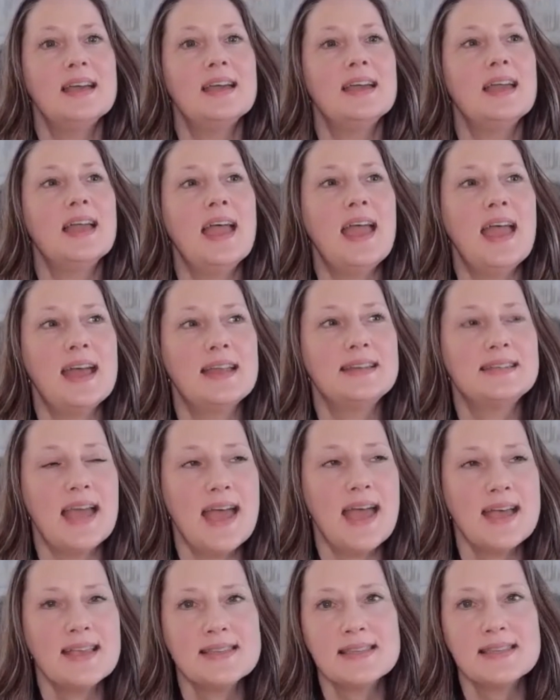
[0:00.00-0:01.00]
And
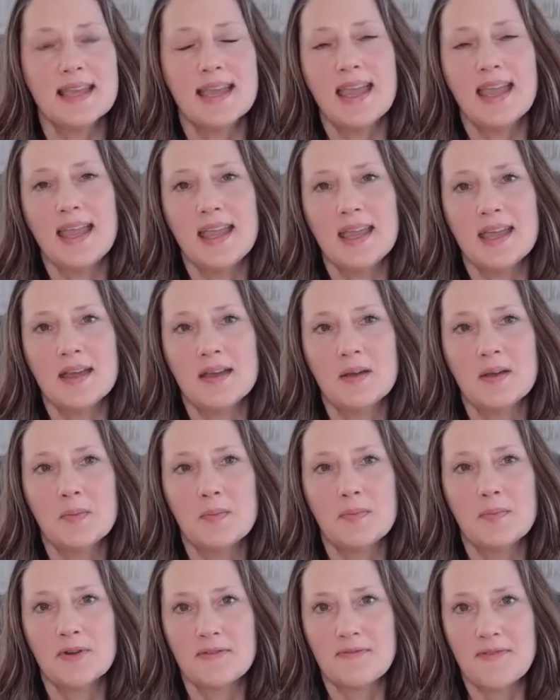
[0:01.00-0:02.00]
as a
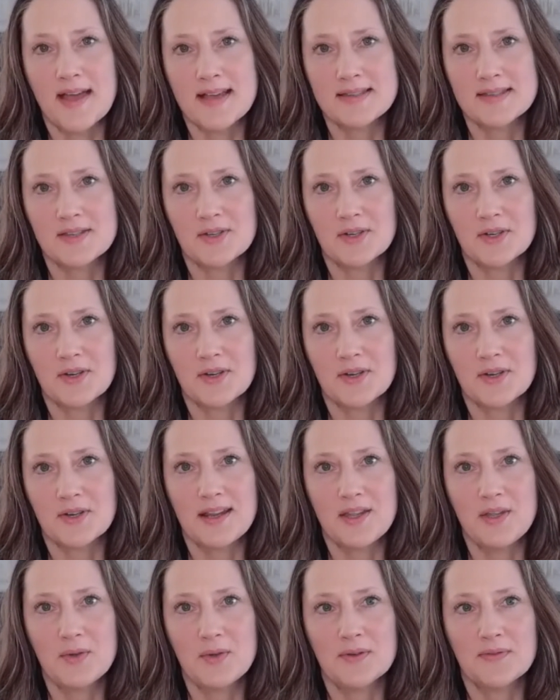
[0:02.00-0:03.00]
professor at
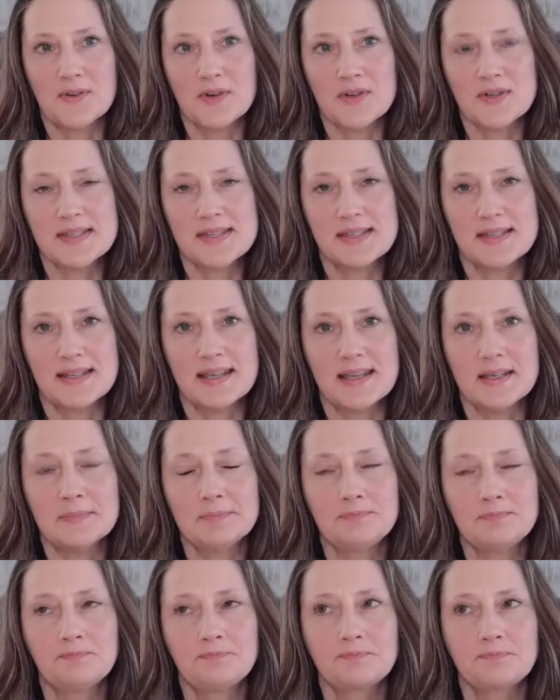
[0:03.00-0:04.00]
a university,